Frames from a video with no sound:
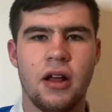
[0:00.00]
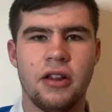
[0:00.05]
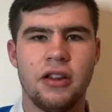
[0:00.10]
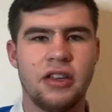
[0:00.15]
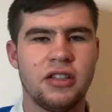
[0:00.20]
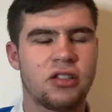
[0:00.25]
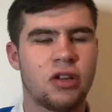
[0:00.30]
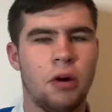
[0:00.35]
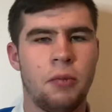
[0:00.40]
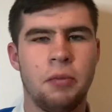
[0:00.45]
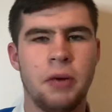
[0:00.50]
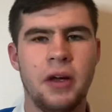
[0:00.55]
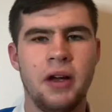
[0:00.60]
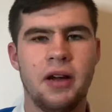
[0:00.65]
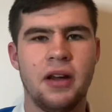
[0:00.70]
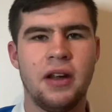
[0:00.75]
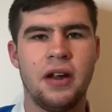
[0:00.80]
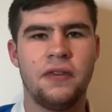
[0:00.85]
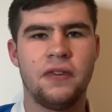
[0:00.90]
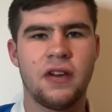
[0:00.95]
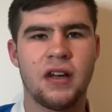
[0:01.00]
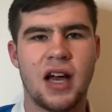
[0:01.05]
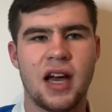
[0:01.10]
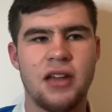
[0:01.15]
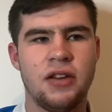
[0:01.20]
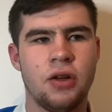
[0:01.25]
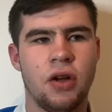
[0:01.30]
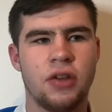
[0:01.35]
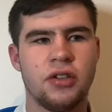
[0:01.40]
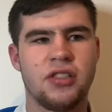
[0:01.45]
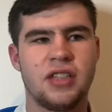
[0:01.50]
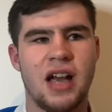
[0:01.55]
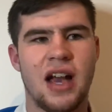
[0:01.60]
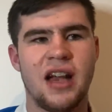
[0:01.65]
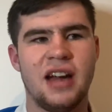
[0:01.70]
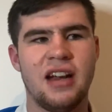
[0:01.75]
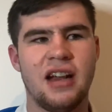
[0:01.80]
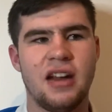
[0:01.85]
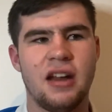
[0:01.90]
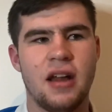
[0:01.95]
That's completely different. Like, not
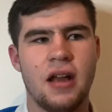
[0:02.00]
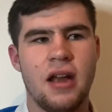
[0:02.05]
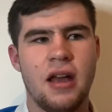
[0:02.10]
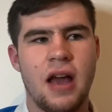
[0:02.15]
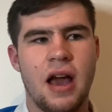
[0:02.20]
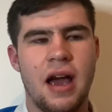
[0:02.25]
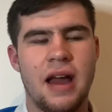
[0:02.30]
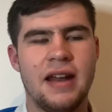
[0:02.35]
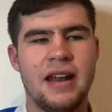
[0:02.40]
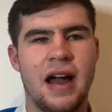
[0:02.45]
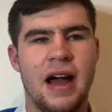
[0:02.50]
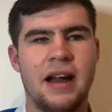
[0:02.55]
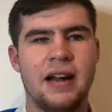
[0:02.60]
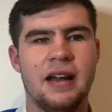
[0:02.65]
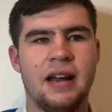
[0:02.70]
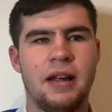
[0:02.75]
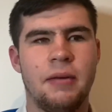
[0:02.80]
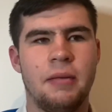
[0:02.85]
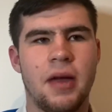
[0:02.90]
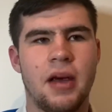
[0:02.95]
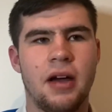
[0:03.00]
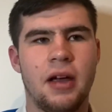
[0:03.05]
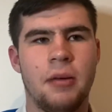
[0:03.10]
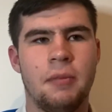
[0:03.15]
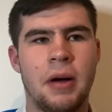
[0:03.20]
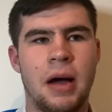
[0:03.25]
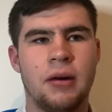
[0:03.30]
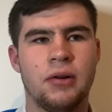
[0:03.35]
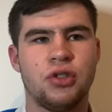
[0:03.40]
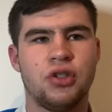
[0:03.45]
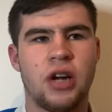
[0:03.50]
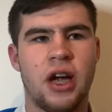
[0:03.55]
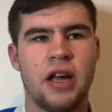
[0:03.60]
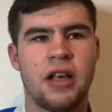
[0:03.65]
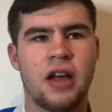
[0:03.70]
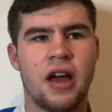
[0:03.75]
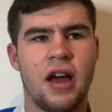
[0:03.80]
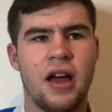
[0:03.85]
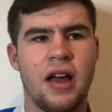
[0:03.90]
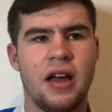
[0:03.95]
signing a £90 million
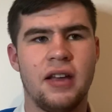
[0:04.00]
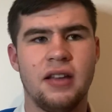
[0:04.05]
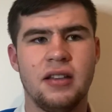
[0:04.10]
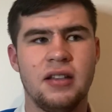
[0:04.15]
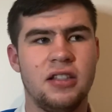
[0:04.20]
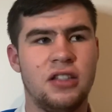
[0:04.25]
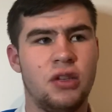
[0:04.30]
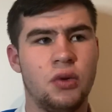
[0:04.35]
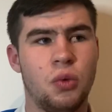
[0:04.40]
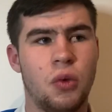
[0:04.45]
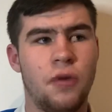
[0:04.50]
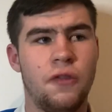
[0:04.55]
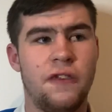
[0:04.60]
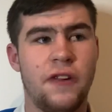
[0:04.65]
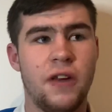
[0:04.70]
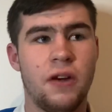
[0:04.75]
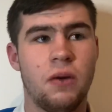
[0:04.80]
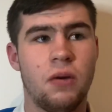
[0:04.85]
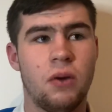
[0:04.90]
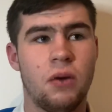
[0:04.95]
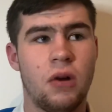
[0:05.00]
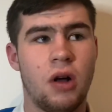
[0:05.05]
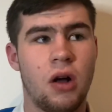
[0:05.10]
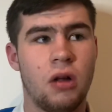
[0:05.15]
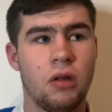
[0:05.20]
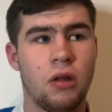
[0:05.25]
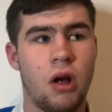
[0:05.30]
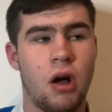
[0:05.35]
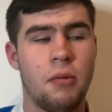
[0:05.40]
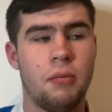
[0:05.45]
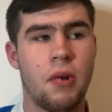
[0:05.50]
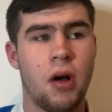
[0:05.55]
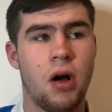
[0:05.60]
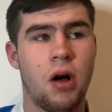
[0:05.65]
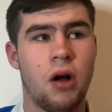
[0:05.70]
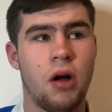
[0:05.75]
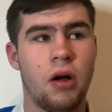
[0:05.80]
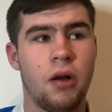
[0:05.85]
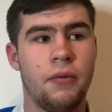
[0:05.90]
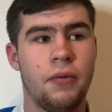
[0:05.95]
striker, you will feel a lot
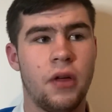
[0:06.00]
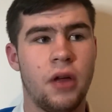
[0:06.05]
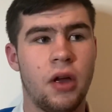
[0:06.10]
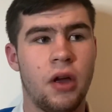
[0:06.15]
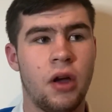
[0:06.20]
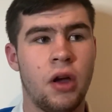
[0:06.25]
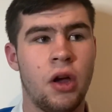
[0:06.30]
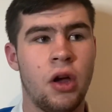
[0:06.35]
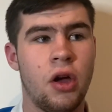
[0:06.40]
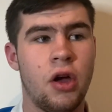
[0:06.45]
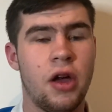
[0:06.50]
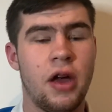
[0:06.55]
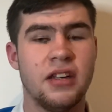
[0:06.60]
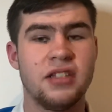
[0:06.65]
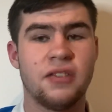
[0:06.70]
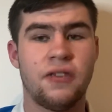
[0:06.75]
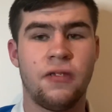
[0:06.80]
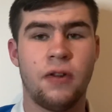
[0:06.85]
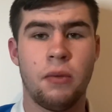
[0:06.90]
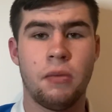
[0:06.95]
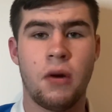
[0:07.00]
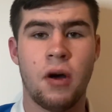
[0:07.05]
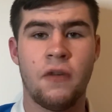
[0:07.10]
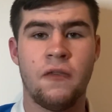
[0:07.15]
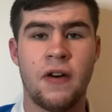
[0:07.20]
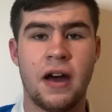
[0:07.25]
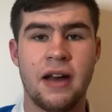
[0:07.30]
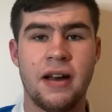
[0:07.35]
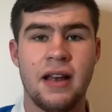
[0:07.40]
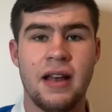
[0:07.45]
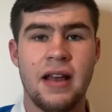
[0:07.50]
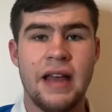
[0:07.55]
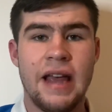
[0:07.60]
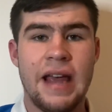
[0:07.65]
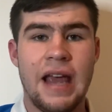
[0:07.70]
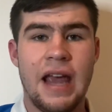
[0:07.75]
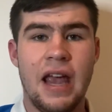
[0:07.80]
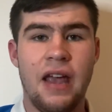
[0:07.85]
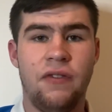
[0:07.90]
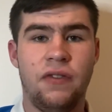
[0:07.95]
more hurt as a football fan
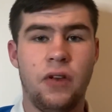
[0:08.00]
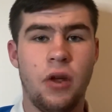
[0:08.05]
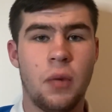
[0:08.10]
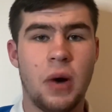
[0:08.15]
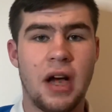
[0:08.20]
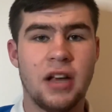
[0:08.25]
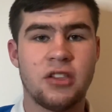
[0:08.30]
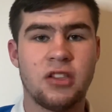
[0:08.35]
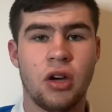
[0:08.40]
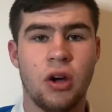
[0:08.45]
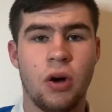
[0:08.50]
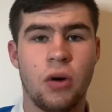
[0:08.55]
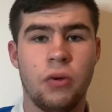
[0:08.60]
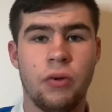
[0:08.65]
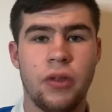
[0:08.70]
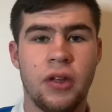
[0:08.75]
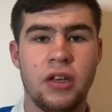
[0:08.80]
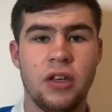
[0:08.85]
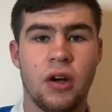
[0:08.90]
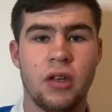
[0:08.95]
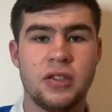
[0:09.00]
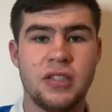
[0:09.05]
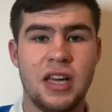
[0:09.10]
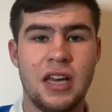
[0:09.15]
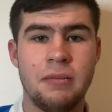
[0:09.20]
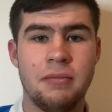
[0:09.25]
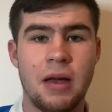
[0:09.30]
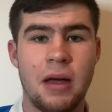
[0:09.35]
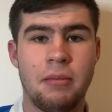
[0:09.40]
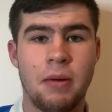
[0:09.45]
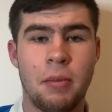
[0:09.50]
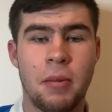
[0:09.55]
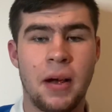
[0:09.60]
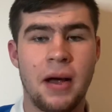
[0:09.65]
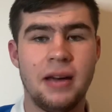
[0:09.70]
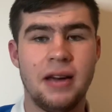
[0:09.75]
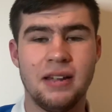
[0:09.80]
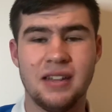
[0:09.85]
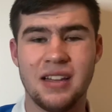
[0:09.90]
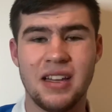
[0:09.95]
if you are told that your team may be
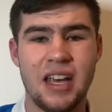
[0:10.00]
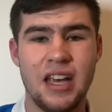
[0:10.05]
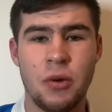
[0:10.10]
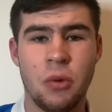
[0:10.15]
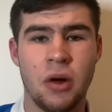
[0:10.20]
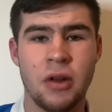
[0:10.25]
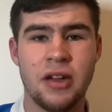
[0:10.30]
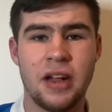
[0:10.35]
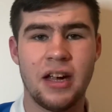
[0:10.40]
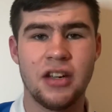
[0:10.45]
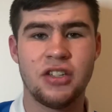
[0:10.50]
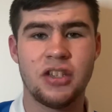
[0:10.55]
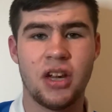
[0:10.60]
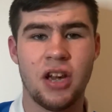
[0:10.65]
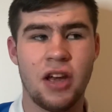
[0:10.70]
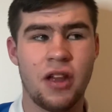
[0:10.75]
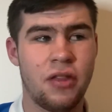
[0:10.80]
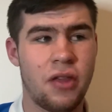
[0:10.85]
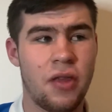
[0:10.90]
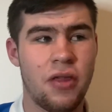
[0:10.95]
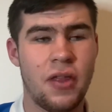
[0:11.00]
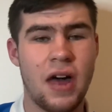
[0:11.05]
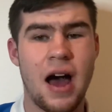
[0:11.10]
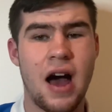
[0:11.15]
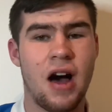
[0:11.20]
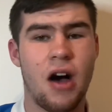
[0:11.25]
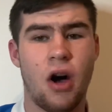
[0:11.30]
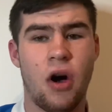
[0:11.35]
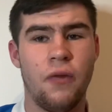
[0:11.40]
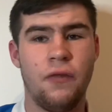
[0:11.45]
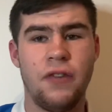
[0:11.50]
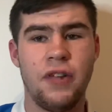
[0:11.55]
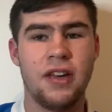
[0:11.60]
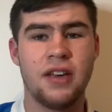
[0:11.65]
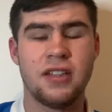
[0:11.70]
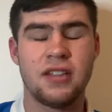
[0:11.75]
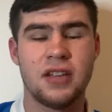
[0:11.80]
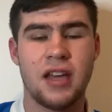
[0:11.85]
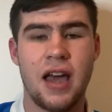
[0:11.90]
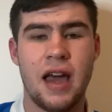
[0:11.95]
playing in League One next year than that,
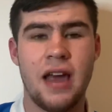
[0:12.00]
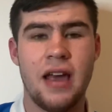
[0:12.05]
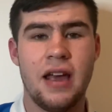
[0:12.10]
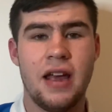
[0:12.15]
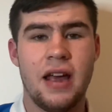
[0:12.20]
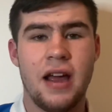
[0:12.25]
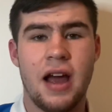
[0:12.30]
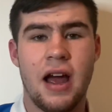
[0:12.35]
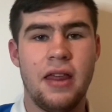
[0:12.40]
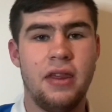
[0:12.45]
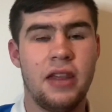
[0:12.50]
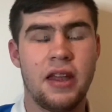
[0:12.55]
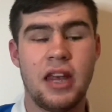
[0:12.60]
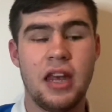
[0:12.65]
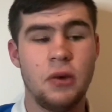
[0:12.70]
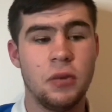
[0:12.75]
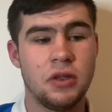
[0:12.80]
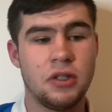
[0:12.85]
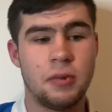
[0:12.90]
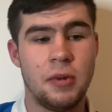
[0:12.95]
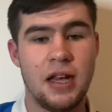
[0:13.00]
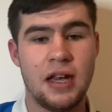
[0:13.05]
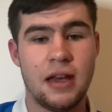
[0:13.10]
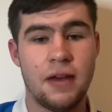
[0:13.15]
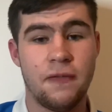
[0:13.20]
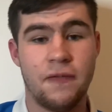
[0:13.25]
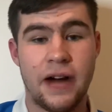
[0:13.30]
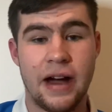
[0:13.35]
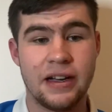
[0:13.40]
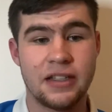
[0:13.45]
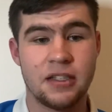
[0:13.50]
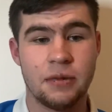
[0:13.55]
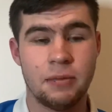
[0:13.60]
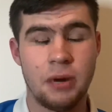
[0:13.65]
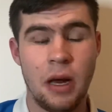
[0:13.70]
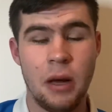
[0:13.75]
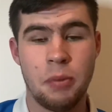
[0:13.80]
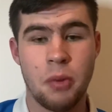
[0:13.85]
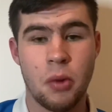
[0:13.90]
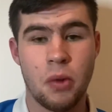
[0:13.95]
obviously. And the kid was speaking facts, and
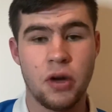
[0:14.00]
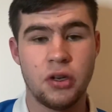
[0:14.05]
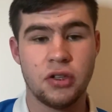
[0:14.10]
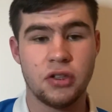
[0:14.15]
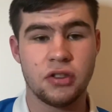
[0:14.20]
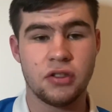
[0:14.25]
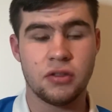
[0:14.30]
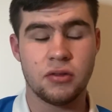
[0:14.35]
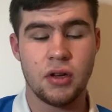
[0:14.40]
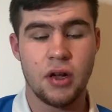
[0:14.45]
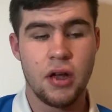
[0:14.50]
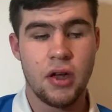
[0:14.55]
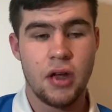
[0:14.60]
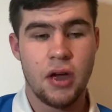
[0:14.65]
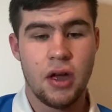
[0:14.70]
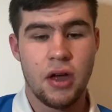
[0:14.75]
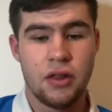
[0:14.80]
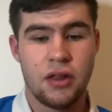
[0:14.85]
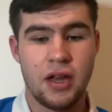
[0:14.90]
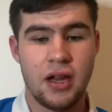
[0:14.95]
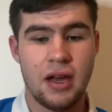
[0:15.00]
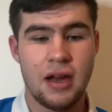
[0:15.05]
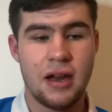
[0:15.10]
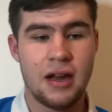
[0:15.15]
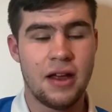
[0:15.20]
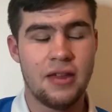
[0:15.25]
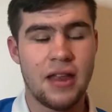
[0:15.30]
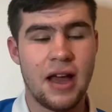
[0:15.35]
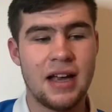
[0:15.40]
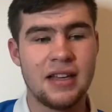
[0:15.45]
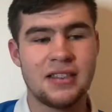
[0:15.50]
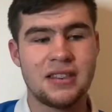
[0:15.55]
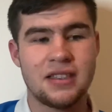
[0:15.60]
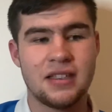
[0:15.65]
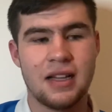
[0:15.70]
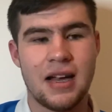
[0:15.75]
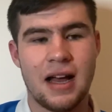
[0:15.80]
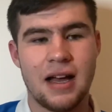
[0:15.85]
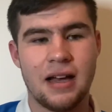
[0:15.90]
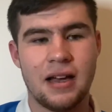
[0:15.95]
people were just thinking, and that's
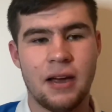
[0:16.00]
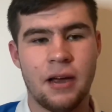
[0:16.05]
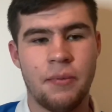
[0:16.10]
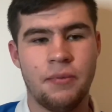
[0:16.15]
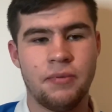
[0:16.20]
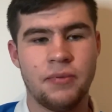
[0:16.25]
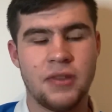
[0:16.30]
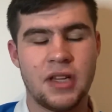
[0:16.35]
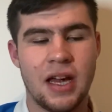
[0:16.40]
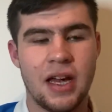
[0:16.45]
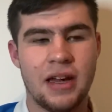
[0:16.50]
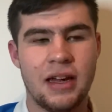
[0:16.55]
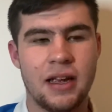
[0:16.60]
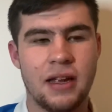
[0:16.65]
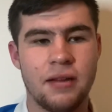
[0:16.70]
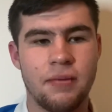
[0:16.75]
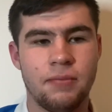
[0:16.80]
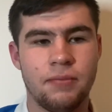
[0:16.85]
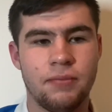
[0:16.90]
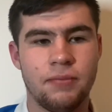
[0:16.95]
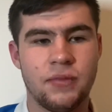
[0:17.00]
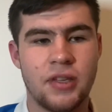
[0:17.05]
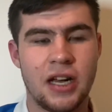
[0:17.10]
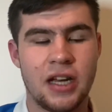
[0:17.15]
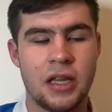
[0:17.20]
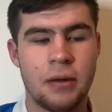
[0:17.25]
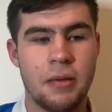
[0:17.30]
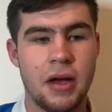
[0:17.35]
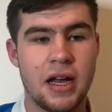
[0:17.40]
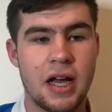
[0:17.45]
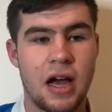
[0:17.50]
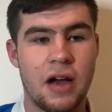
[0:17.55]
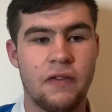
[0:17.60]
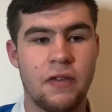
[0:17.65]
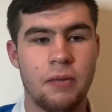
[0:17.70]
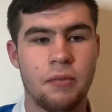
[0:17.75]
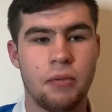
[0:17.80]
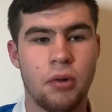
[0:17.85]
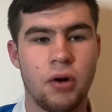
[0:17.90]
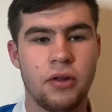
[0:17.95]
taking the mick out of
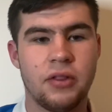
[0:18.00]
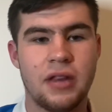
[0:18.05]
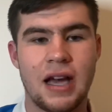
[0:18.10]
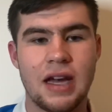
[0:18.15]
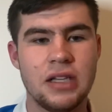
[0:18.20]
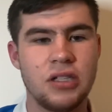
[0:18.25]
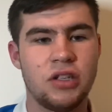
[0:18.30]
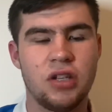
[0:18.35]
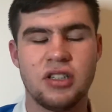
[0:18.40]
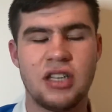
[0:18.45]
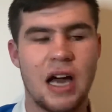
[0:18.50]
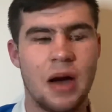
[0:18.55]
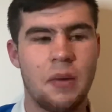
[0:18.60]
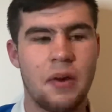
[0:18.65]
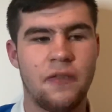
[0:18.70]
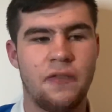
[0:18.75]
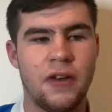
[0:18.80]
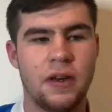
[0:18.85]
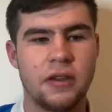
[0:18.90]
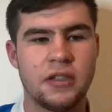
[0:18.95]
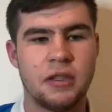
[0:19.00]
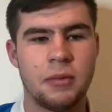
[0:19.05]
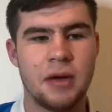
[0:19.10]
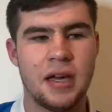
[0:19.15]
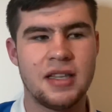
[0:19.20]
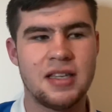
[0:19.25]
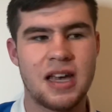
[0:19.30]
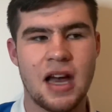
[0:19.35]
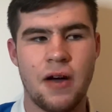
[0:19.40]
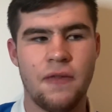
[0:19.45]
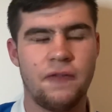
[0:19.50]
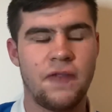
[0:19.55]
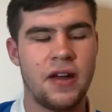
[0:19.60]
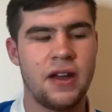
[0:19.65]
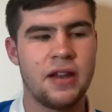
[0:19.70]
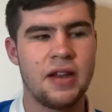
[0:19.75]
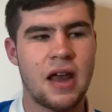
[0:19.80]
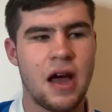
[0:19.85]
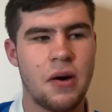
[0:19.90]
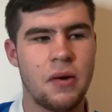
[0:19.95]
him, but that's just how it feels to be a Town
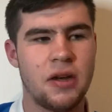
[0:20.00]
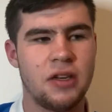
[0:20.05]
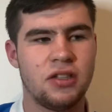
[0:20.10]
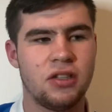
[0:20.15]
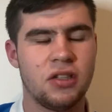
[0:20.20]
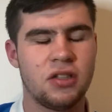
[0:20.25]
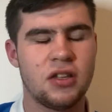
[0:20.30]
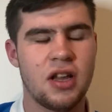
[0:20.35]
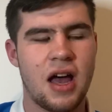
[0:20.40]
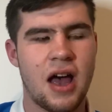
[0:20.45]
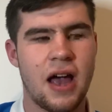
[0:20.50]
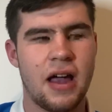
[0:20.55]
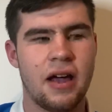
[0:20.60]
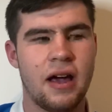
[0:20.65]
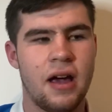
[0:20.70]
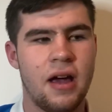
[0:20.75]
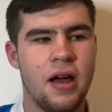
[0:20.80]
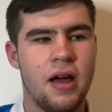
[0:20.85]
fan now. It's just like,